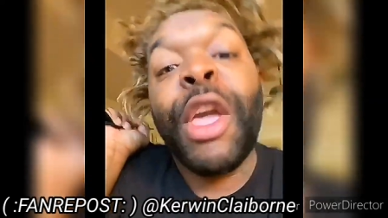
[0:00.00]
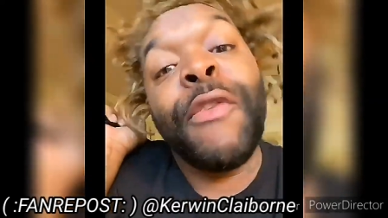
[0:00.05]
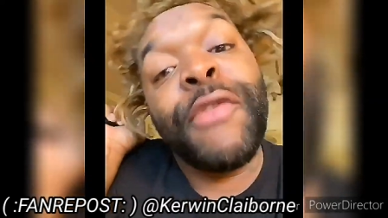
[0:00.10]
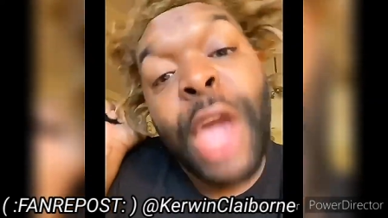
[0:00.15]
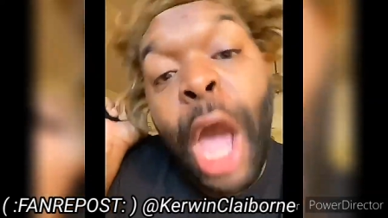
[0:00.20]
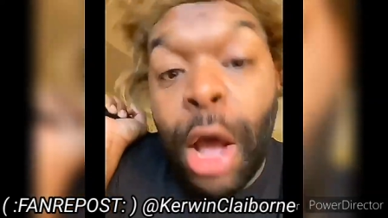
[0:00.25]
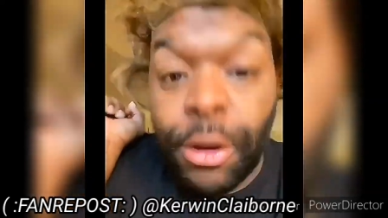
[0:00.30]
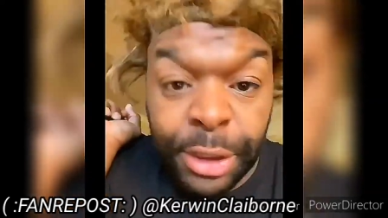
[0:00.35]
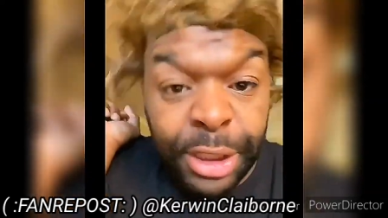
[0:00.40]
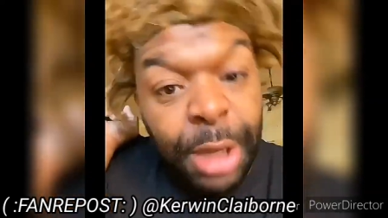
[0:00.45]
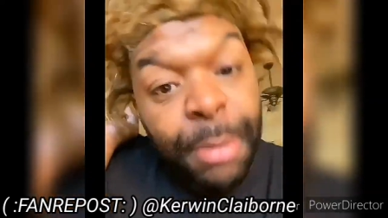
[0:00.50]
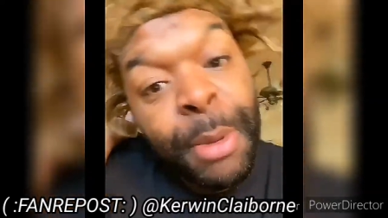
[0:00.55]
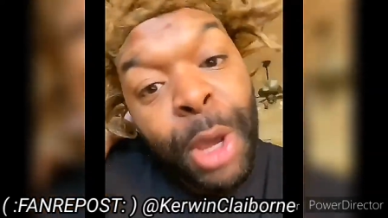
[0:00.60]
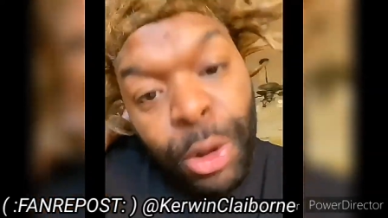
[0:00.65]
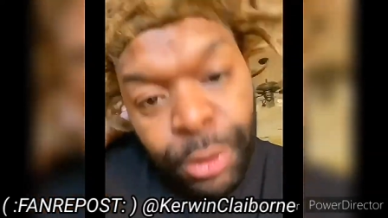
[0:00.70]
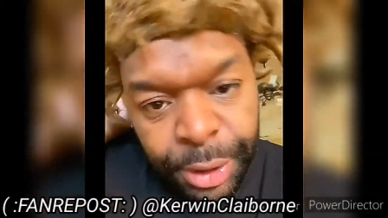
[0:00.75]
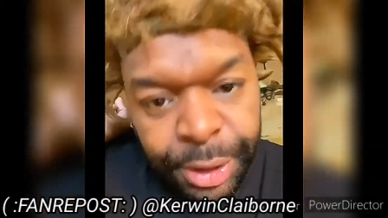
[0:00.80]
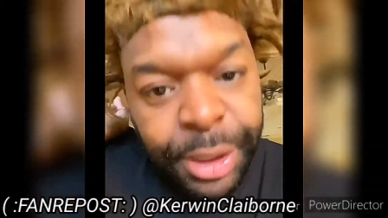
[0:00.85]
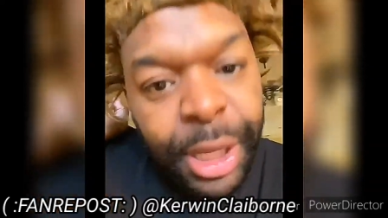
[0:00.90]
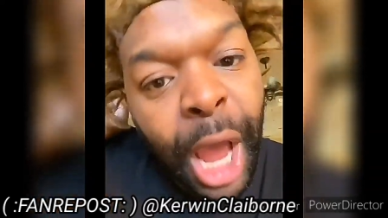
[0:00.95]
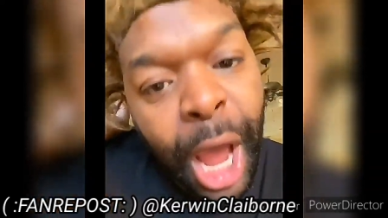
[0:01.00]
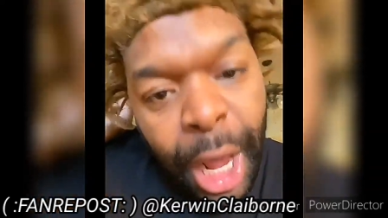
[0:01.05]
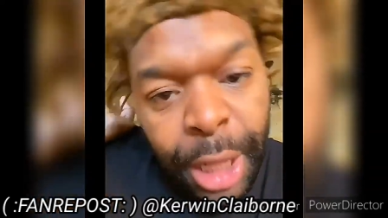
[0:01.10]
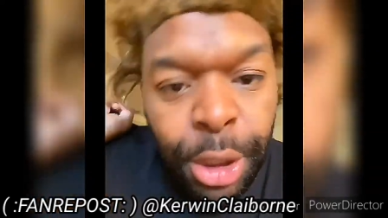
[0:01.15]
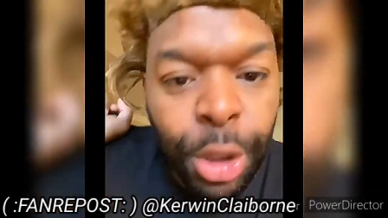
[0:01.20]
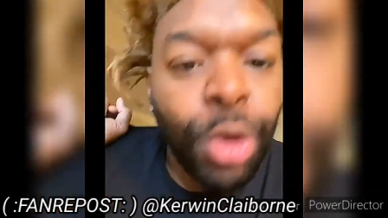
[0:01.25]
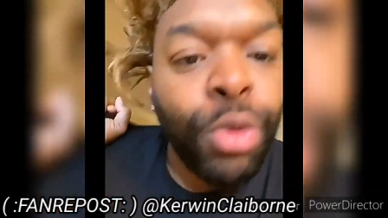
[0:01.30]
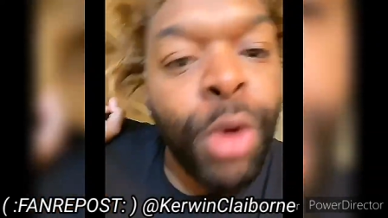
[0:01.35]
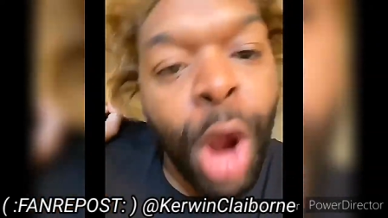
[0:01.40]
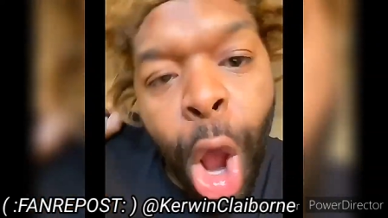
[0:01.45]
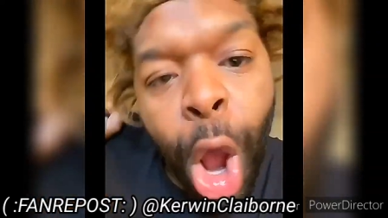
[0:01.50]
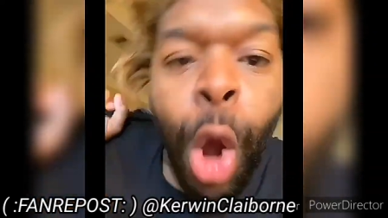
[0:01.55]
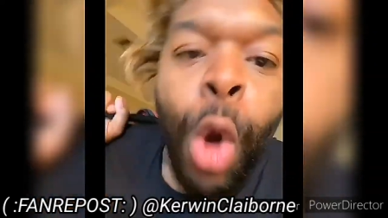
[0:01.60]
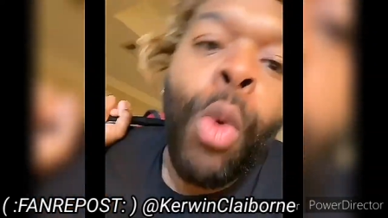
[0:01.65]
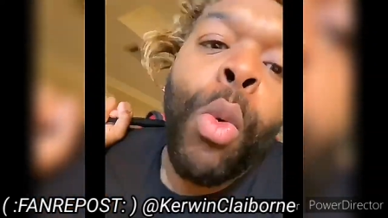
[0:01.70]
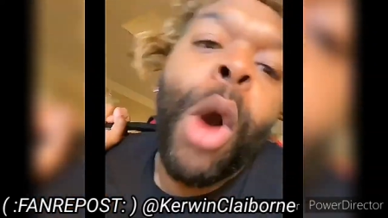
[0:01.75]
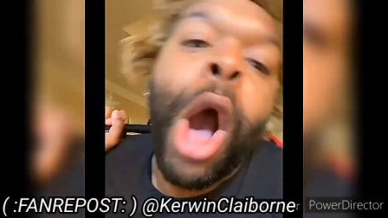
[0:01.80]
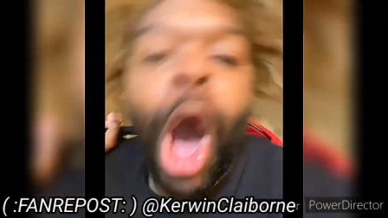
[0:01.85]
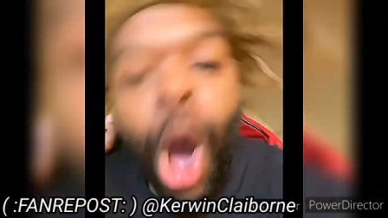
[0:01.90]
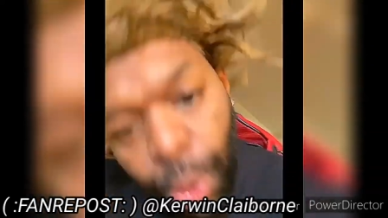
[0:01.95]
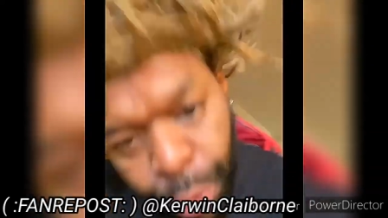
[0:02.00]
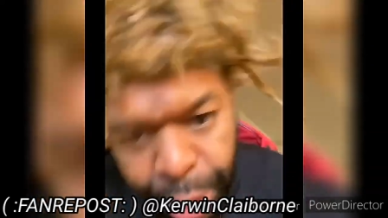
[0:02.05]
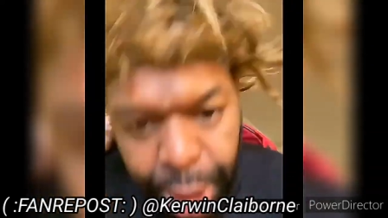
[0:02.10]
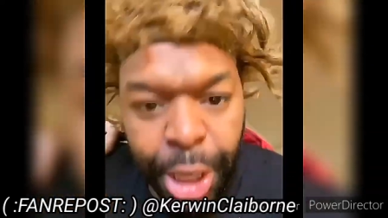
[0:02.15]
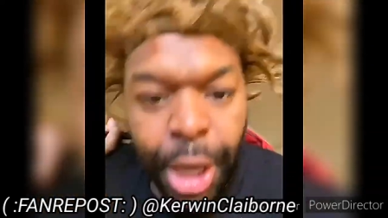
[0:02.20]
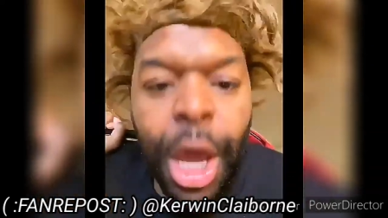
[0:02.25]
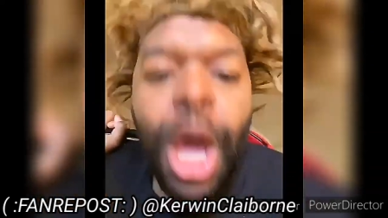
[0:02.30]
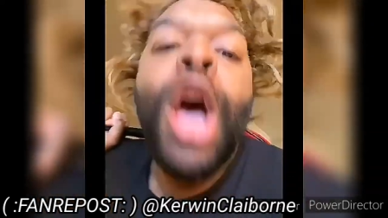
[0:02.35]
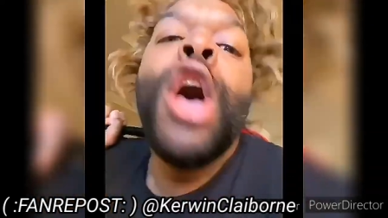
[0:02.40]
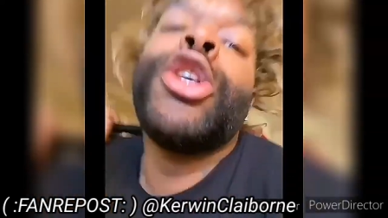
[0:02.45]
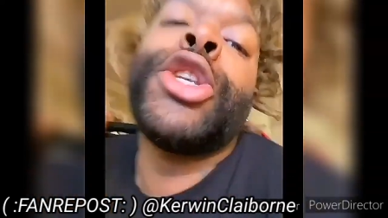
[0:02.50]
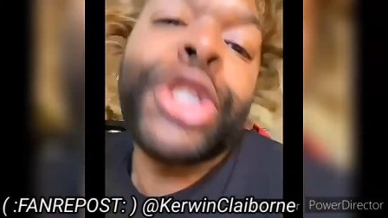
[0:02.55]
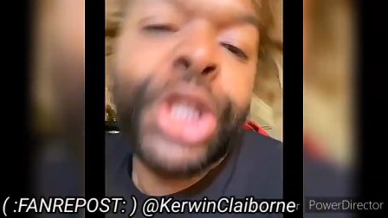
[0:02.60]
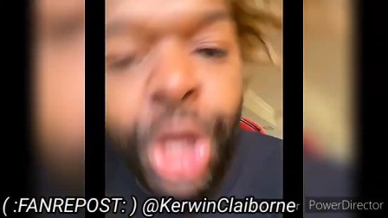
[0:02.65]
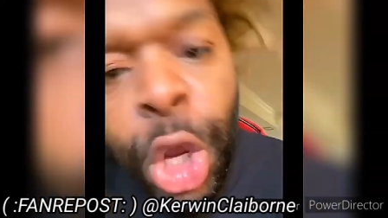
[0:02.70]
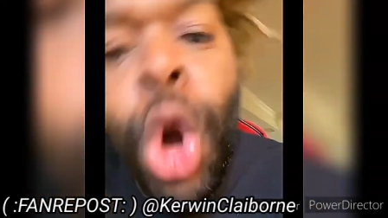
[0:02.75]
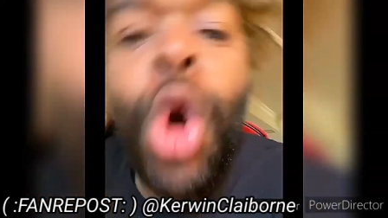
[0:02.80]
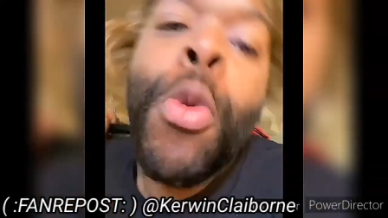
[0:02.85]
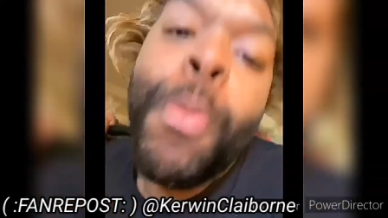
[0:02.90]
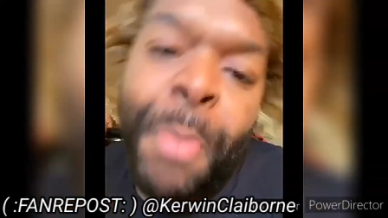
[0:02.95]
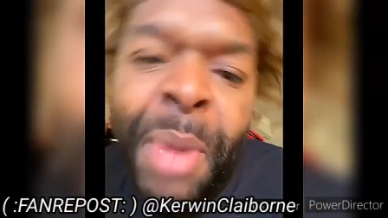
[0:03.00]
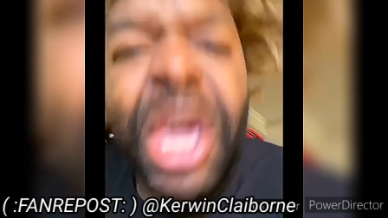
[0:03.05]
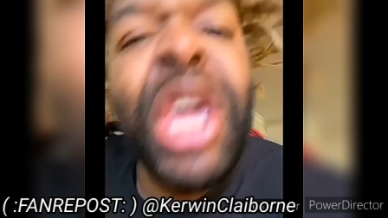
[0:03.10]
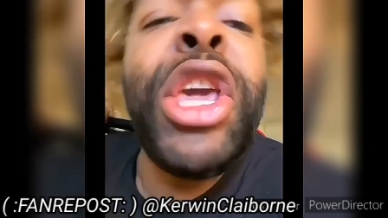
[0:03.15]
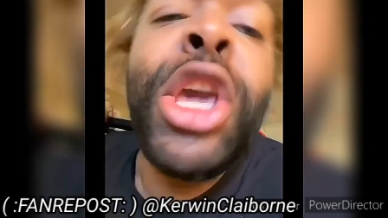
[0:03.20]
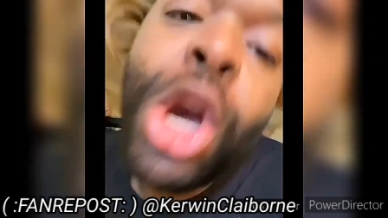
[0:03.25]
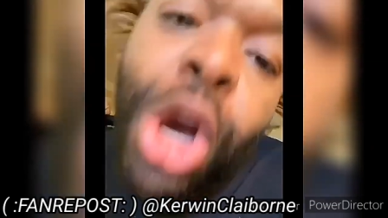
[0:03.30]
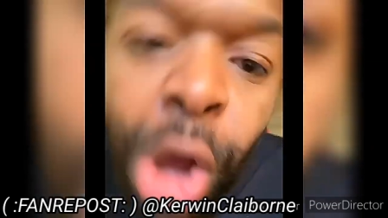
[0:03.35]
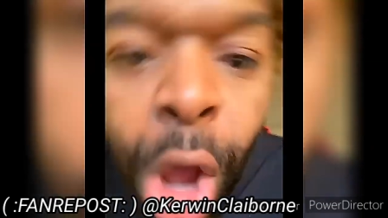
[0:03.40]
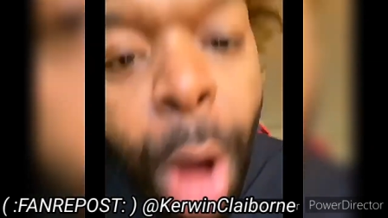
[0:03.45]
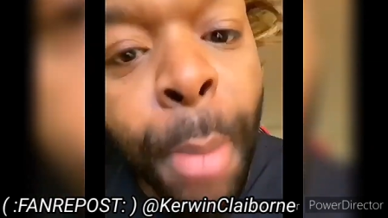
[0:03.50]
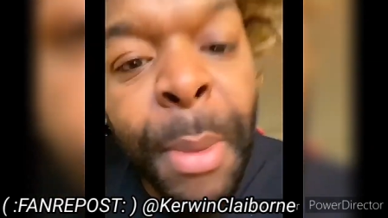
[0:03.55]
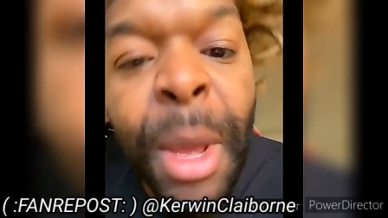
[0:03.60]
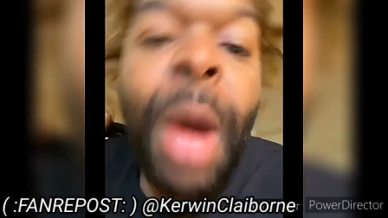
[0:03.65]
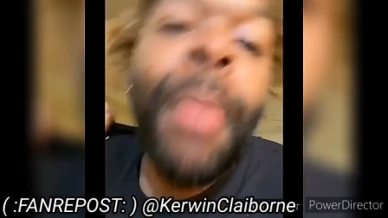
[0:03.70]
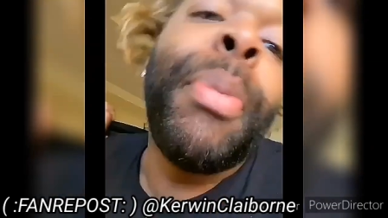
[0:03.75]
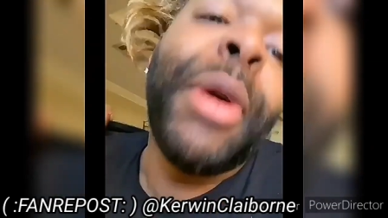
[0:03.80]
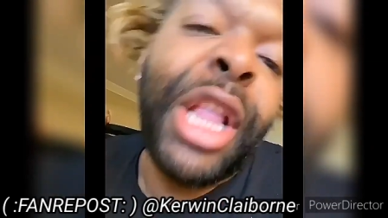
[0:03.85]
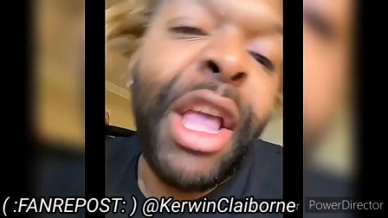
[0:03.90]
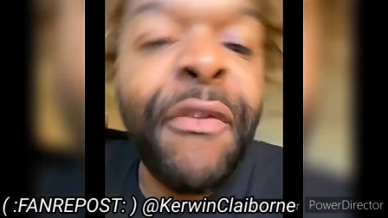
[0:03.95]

If y'all see me on the side of the road walking, scoop me up.